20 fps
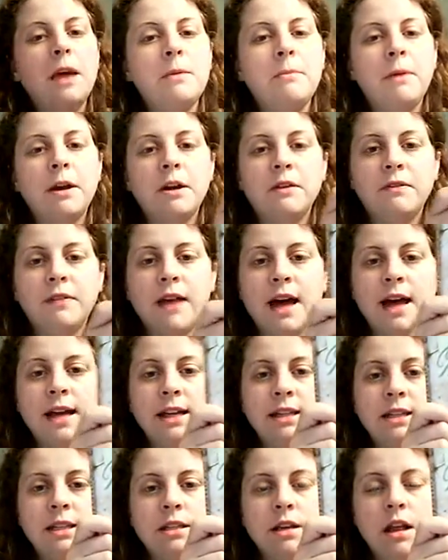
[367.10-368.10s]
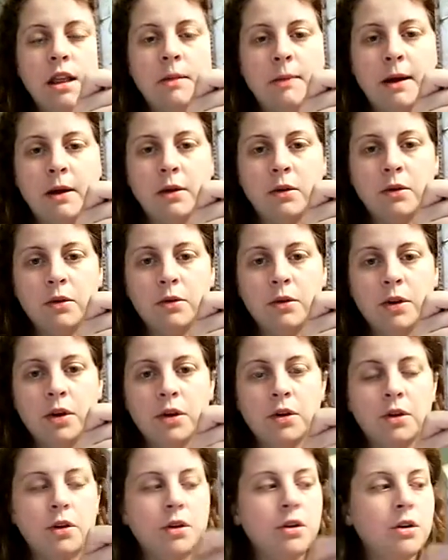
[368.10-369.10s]
Butterflies is all about a
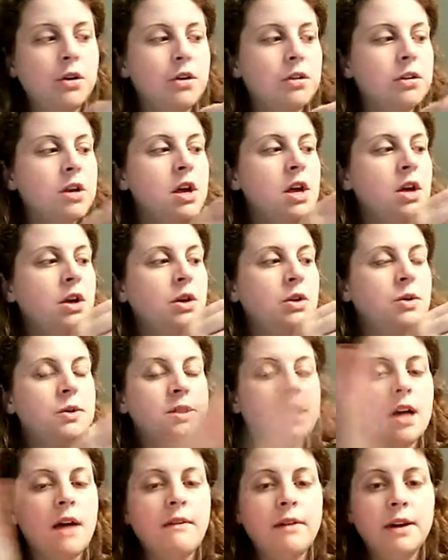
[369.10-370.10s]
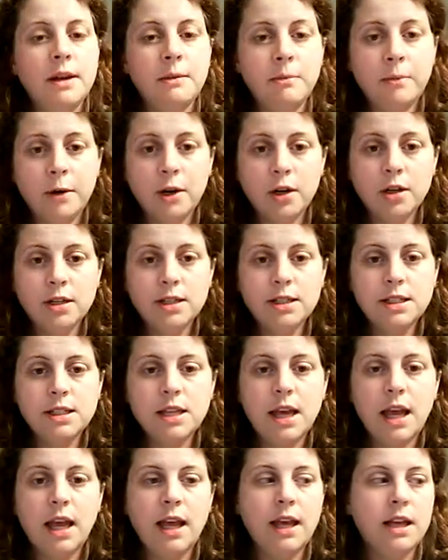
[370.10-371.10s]
girl who's covered in burns
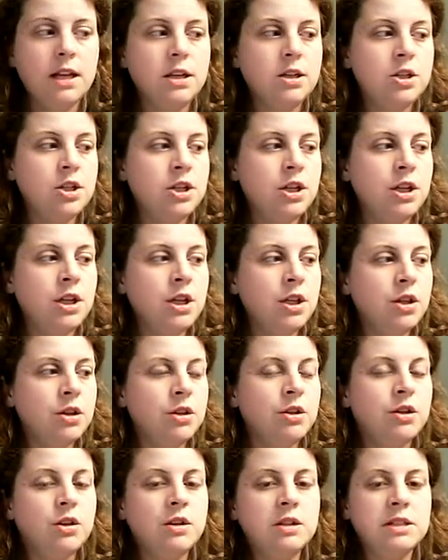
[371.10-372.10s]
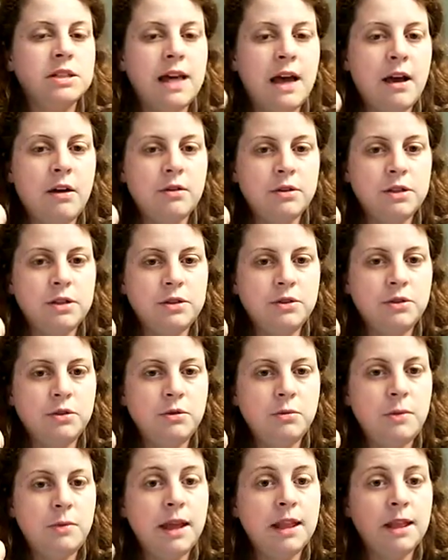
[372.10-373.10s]
and she learns how
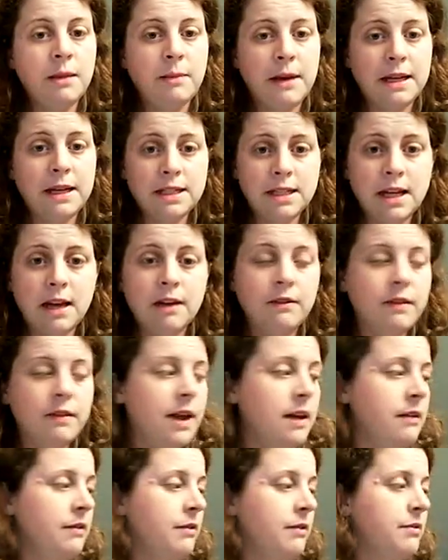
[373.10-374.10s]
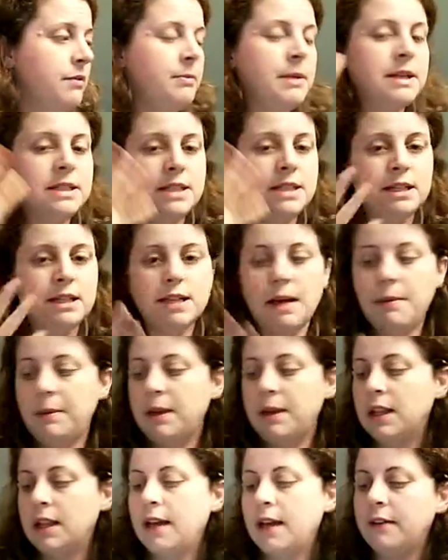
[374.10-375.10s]
to make the best out of life. Best things
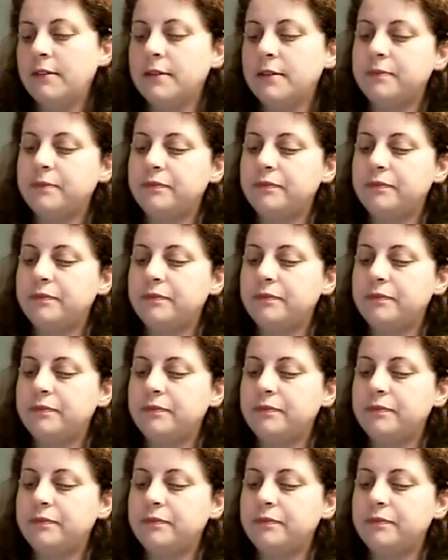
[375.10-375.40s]
happen in life.